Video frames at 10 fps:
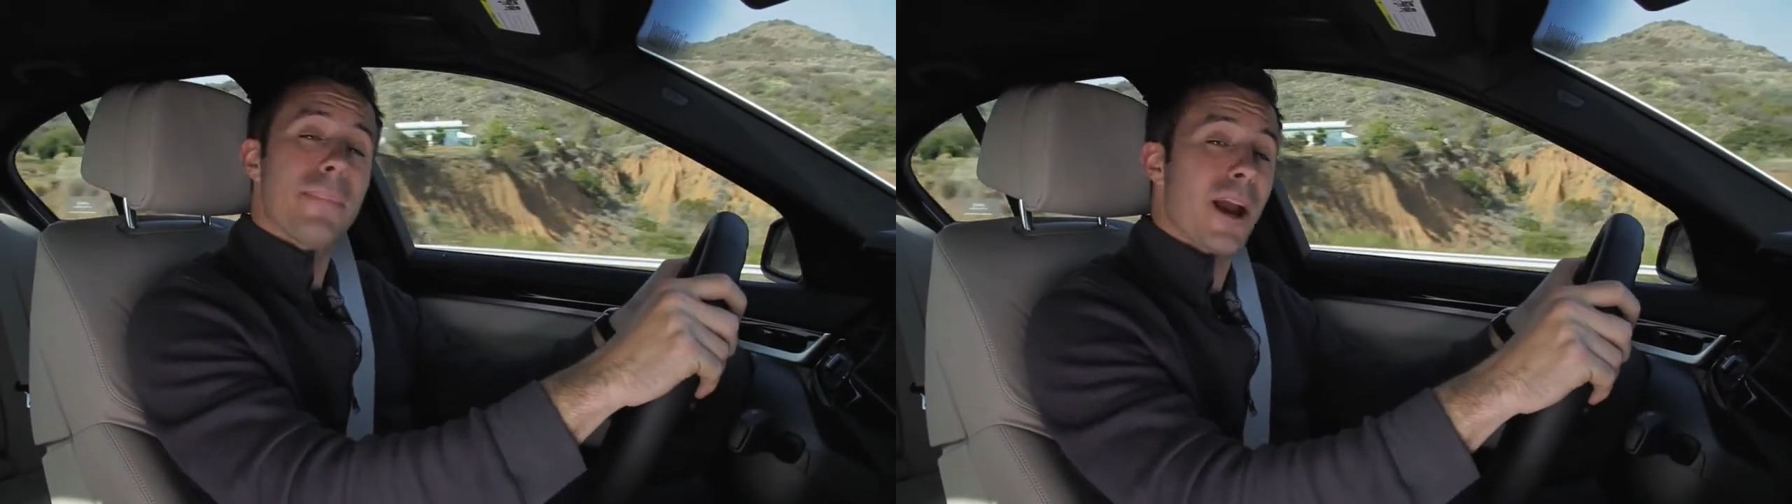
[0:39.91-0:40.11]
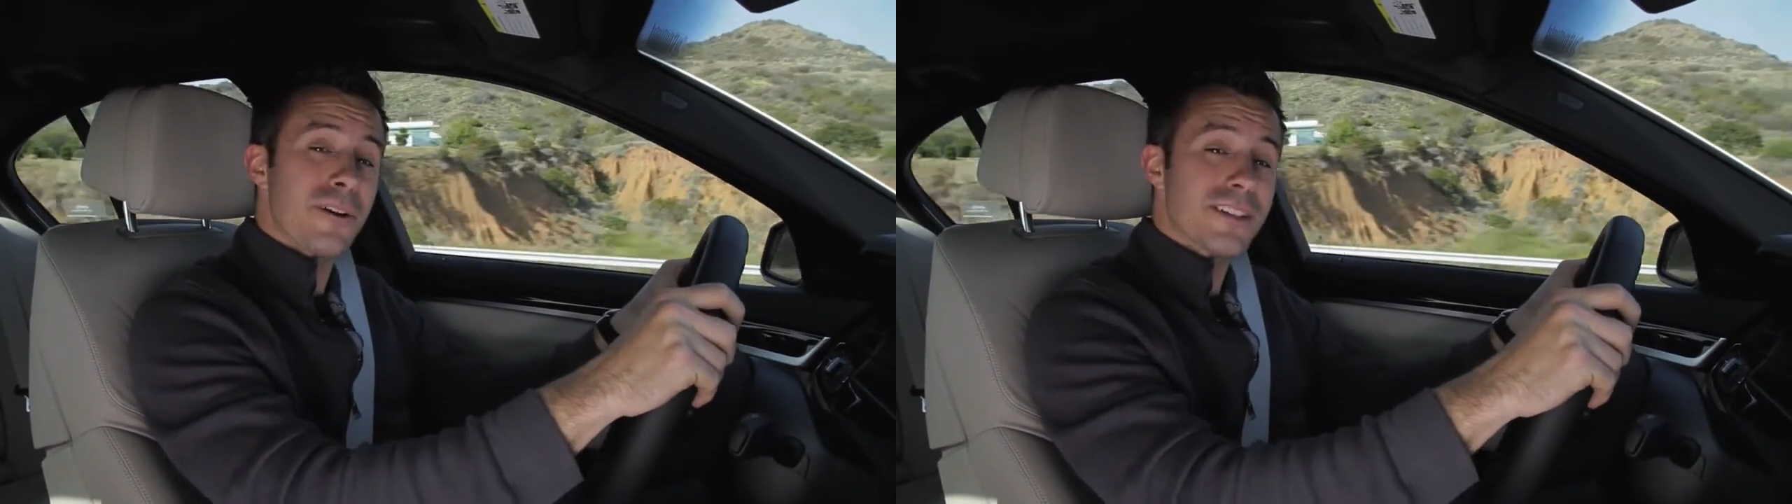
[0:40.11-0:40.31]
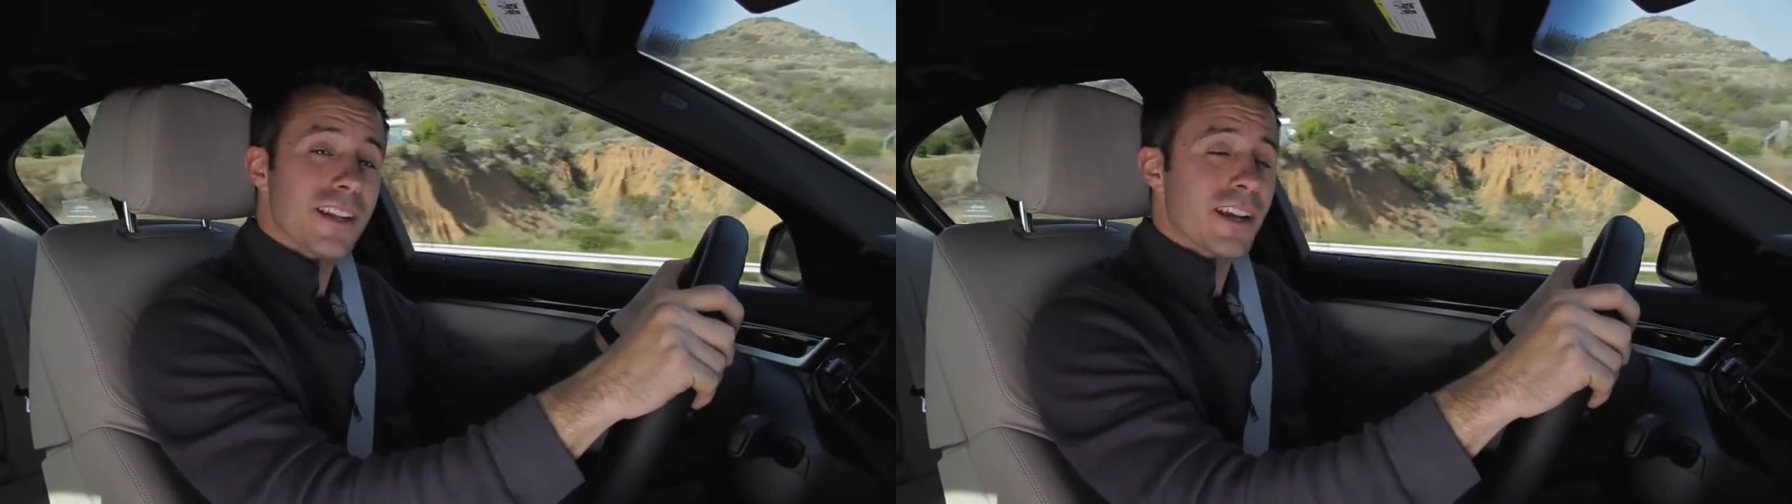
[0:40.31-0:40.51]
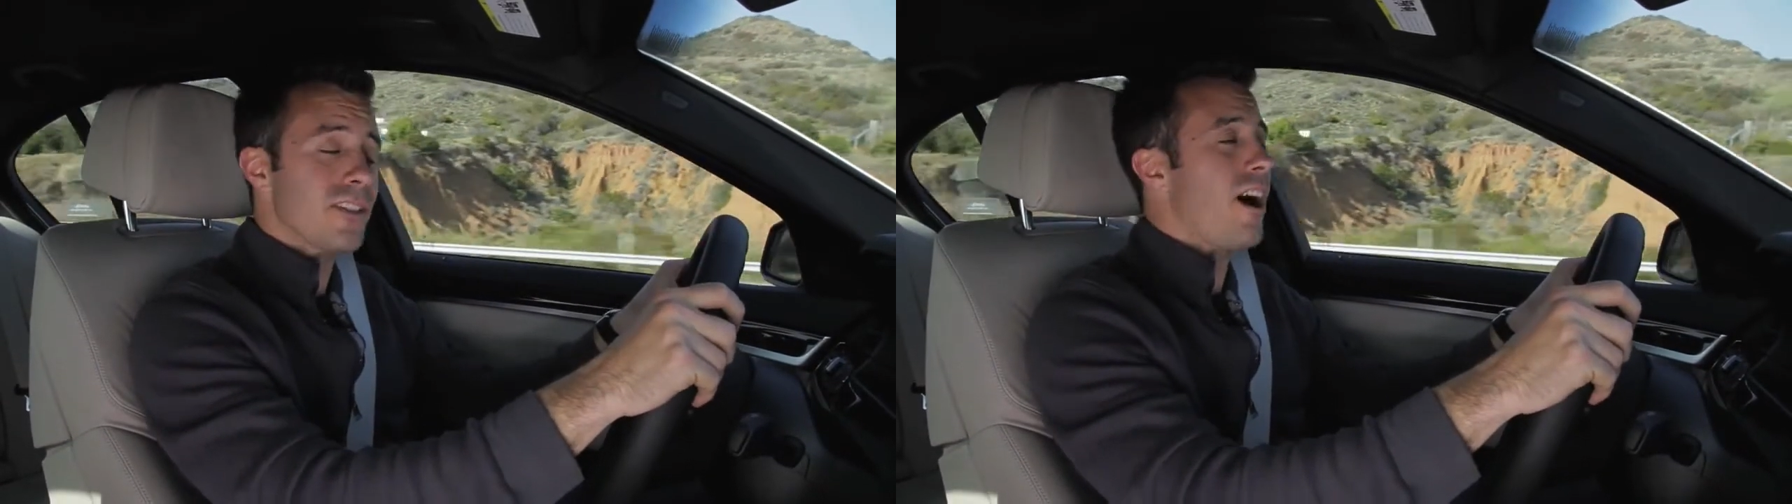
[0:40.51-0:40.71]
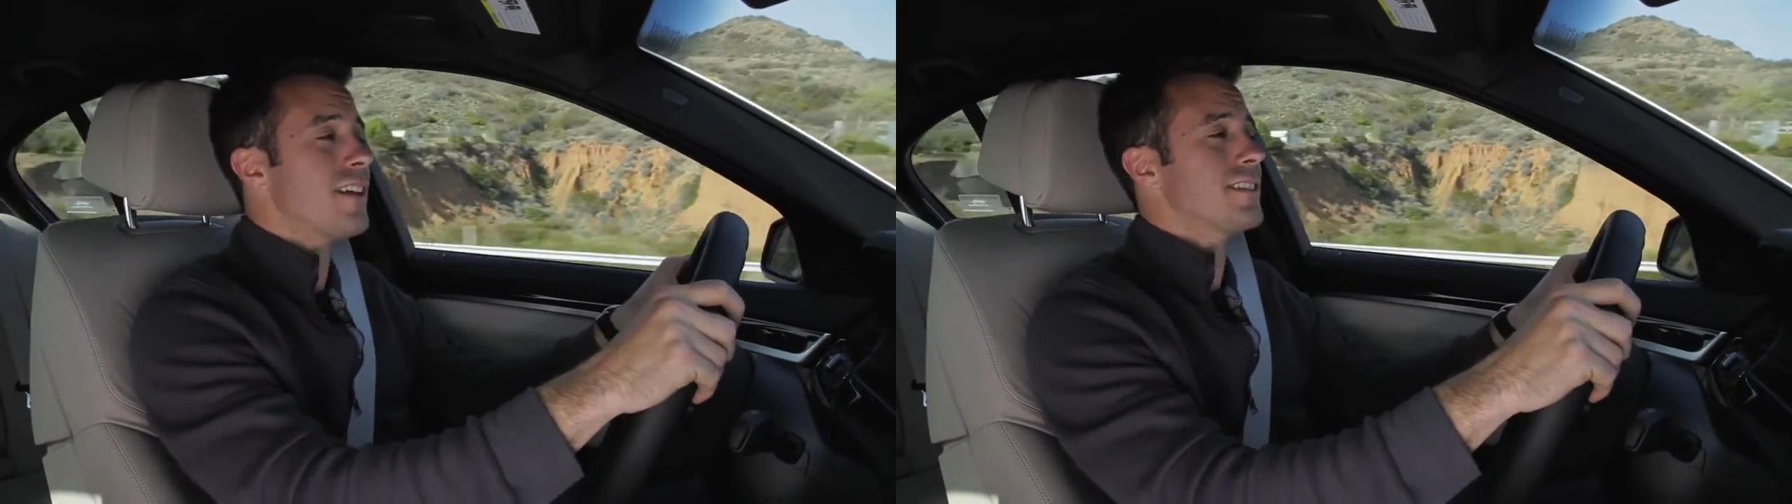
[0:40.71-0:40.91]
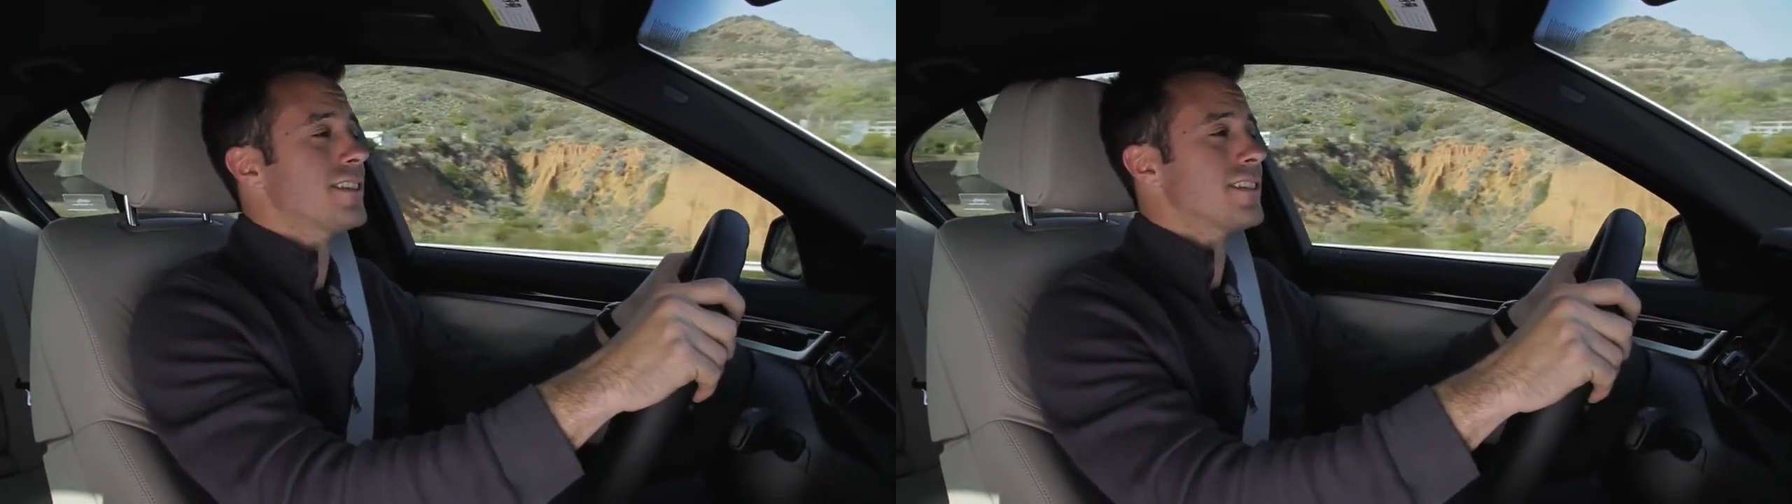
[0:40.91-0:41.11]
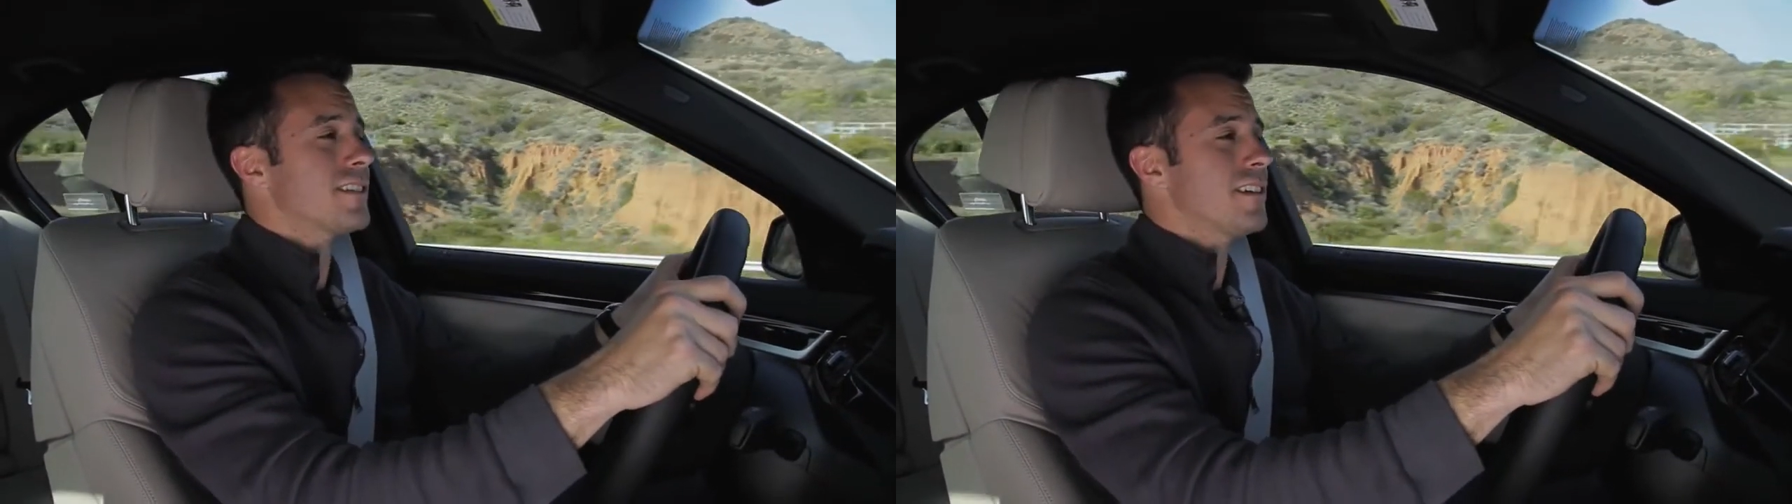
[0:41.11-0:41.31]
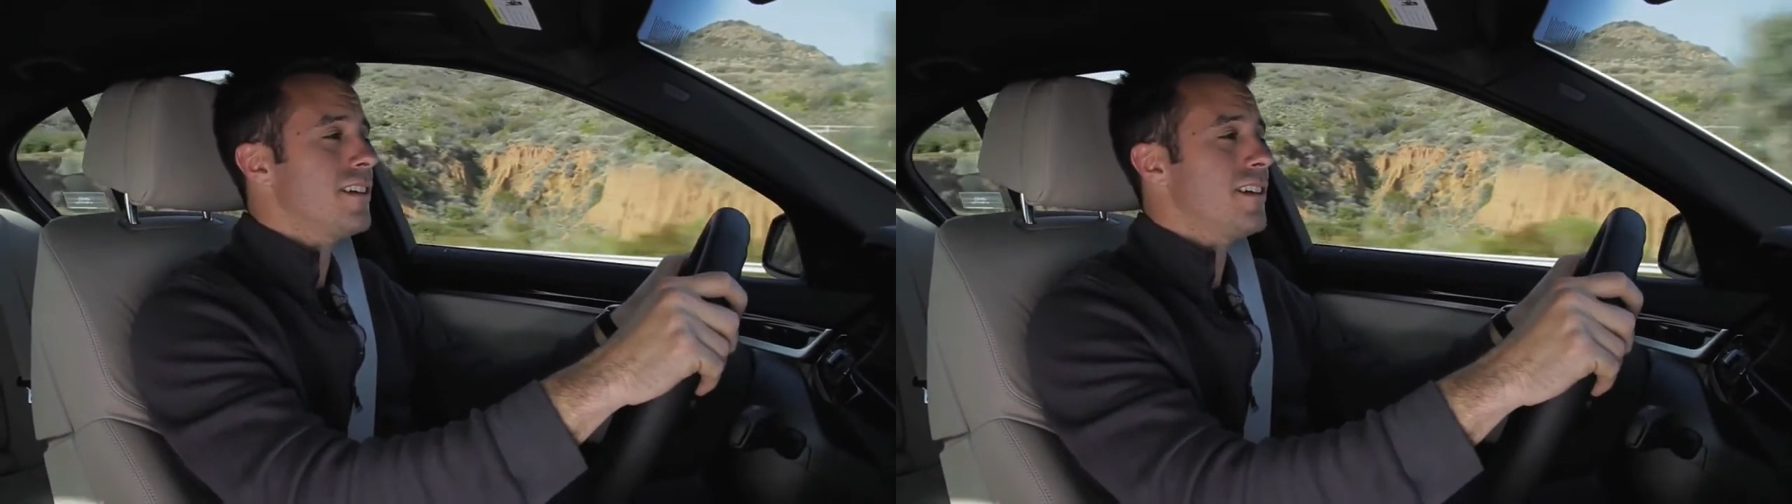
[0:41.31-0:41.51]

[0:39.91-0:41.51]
parasitic losses.